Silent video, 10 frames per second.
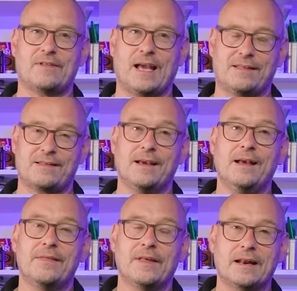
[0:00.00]
of tests
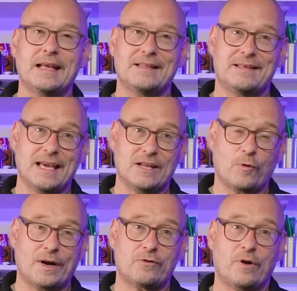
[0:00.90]
than an ECE
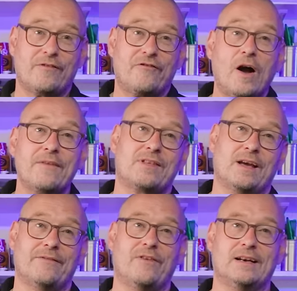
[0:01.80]
2205
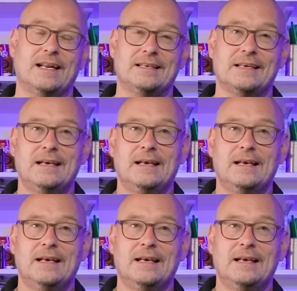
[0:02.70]
certified lid.